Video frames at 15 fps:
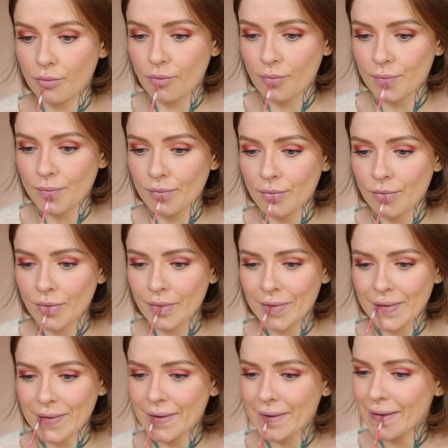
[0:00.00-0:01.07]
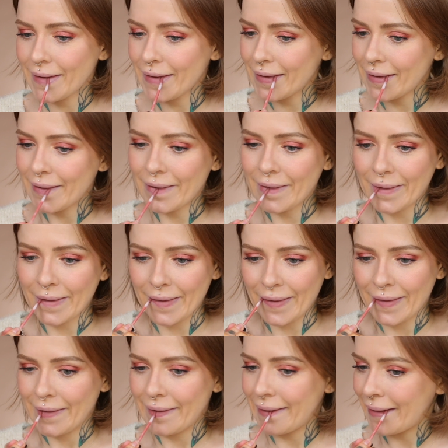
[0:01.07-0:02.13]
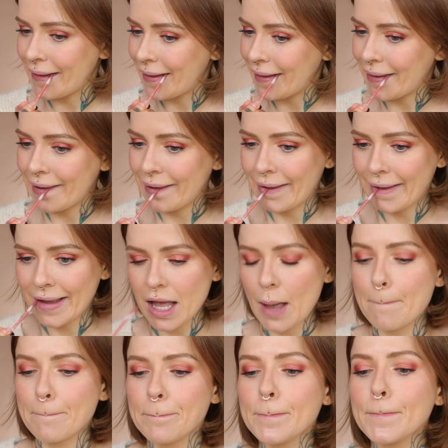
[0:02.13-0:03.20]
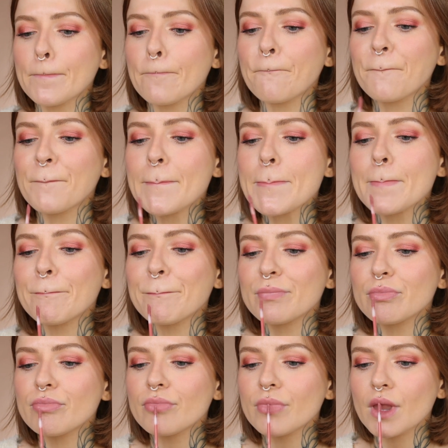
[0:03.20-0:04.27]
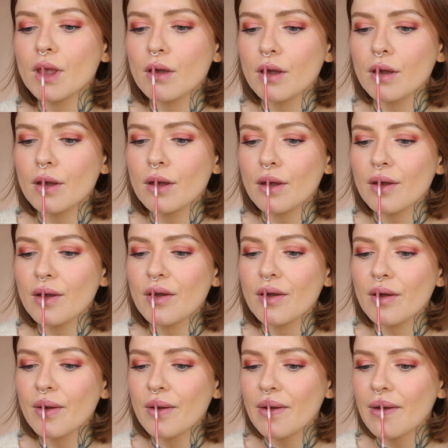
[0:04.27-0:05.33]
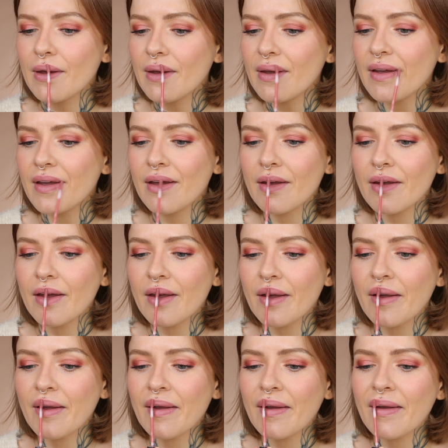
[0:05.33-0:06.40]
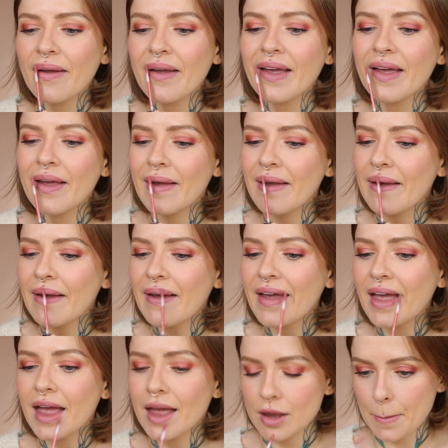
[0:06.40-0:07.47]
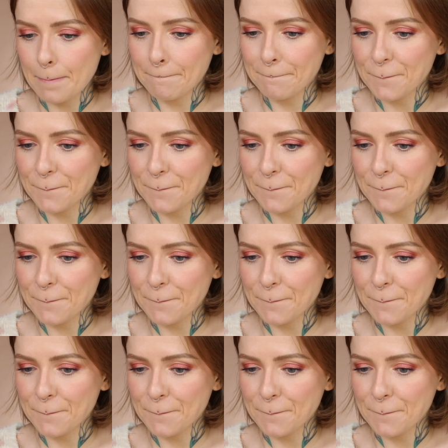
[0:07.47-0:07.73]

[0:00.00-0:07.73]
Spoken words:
Nothing is said.